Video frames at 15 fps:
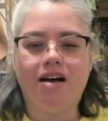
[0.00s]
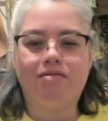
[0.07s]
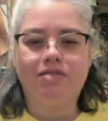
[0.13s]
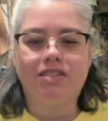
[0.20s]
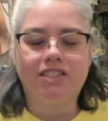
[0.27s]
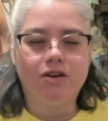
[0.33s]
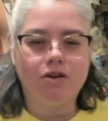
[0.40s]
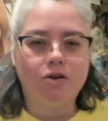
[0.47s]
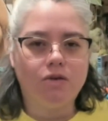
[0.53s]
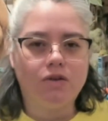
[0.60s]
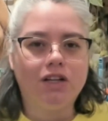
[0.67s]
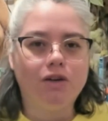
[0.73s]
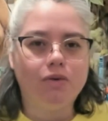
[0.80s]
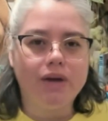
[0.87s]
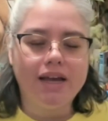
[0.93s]
So
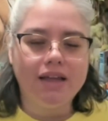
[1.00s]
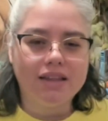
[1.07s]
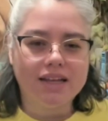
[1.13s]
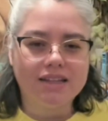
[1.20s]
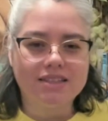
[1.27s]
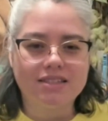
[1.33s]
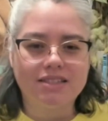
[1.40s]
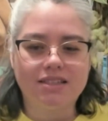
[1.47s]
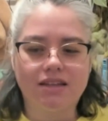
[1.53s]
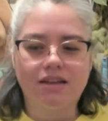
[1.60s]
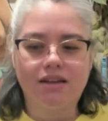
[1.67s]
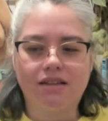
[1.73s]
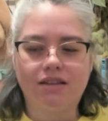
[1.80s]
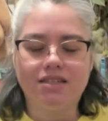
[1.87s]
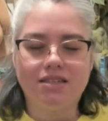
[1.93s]
Louis lets
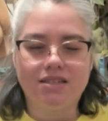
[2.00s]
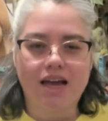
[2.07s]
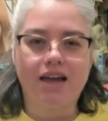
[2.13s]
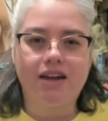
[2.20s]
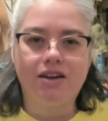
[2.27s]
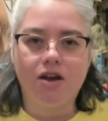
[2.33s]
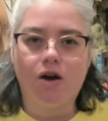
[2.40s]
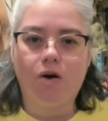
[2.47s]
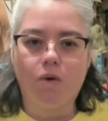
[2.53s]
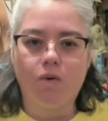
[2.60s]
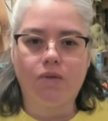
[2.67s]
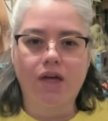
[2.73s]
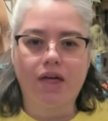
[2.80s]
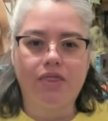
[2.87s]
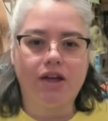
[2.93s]
Lestat know
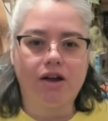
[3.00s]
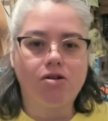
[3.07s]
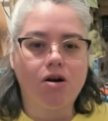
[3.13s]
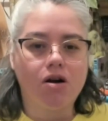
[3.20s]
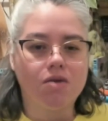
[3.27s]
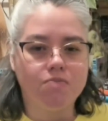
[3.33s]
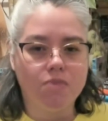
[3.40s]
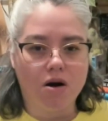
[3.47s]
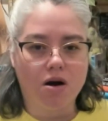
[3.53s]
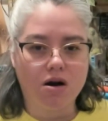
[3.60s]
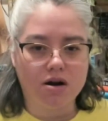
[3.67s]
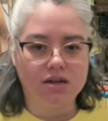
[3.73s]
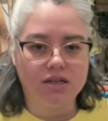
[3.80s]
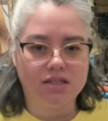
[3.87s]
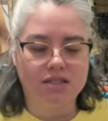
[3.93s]
that there are
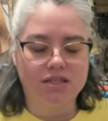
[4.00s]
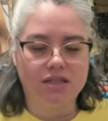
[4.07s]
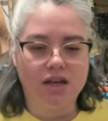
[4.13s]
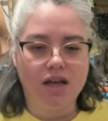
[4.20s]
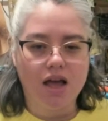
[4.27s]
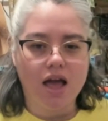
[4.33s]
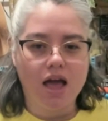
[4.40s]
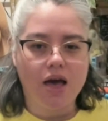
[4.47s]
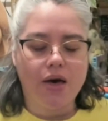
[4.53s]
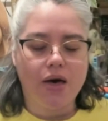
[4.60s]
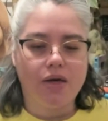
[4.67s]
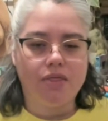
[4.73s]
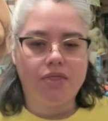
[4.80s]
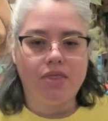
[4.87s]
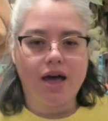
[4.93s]
bars
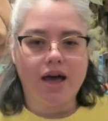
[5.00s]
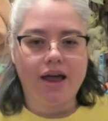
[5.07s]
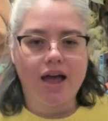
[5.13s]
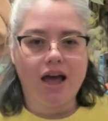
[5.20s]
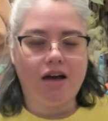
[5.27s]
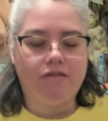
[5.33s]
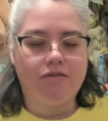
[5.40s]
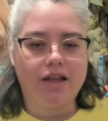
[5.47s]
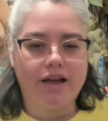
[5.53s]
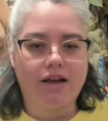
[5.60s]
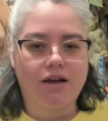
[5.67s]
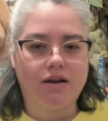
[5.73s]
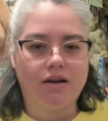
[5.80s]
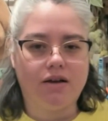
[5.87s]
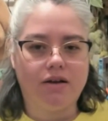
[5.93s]
that have like
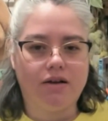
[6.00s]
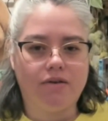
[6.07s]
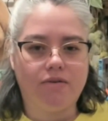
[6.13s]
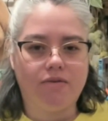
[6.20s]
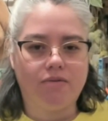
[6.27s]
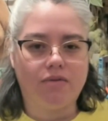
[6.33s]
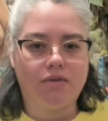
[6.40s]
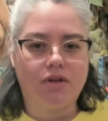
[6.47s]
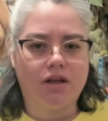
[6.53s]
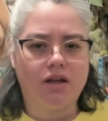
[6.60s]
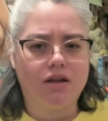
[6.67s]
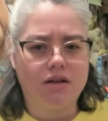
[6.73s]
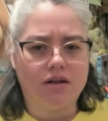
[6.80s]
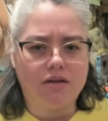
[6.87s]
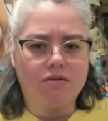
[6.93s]
uh,
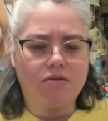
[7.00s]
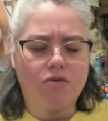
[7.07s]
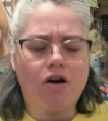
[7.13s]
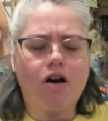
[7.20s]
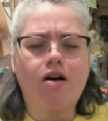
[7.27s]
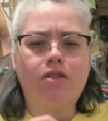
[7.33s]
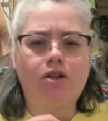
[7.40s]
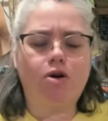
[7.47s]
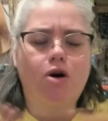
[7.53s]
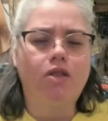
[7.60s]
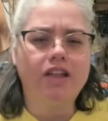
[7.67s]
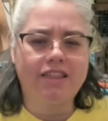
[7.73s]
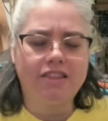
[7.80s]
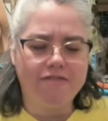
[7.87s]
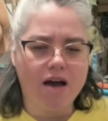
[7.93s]
they're called
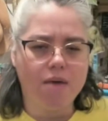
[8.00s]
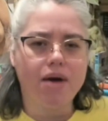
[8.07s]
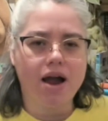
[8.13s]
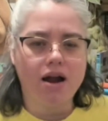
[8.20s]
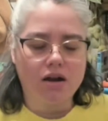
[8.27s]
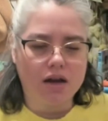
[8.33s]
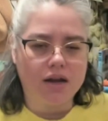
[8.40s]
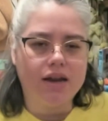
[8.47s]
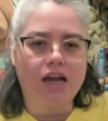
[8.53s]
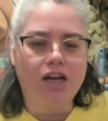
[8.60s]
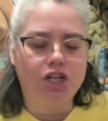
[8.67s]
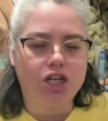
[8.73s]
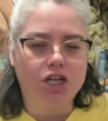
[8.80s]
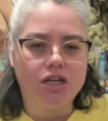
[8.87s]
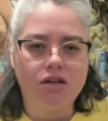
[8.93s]
like the Vampire
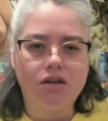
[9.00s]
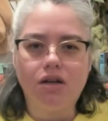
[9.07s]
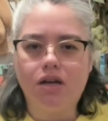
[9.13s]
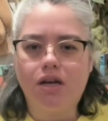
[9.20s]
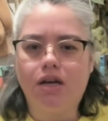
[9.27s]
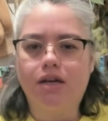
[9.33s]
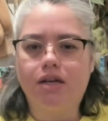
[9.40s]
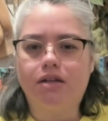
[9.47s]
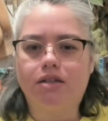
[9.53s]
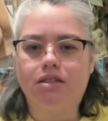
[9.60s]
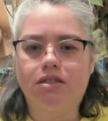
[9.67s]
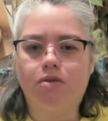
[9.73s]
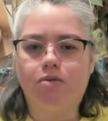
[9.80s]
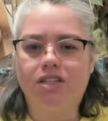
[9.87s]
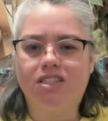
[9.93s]
Connection.
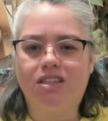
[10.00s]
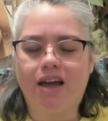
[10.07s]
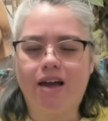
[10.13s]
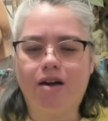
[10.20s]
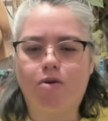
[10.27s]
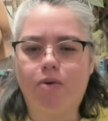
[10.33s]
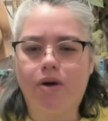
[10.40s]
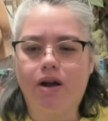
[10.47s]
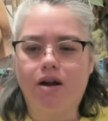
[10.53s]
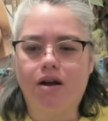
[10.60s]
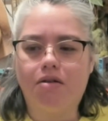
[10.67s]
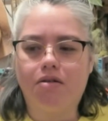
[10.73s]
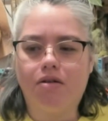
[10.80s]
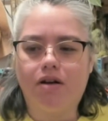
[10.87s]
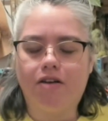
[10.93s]
So it's like
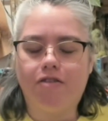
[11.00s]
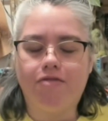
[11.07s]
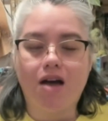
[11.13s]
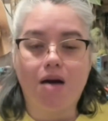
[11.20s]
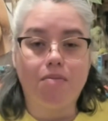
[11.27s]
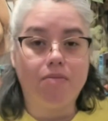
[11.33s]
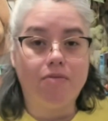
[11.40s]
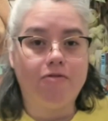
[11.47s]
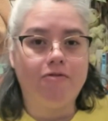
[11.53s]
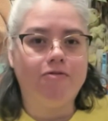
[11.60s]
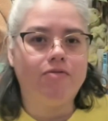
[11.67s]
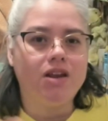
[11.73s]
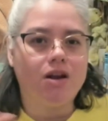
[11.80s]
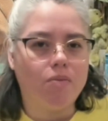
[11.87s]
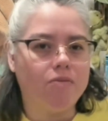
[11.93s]
where
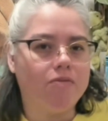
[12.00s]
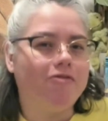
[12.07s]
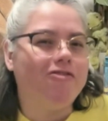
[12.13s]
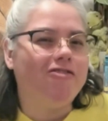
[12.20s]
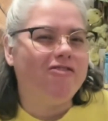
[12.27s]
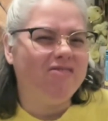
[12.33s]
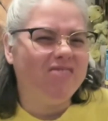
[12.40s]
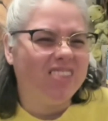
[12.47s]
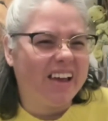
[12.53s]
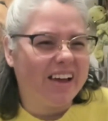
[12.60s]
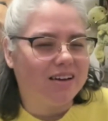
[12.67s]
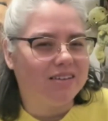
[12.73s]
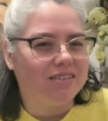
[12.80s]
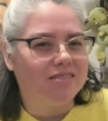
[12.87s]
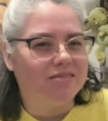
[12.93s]
you know, like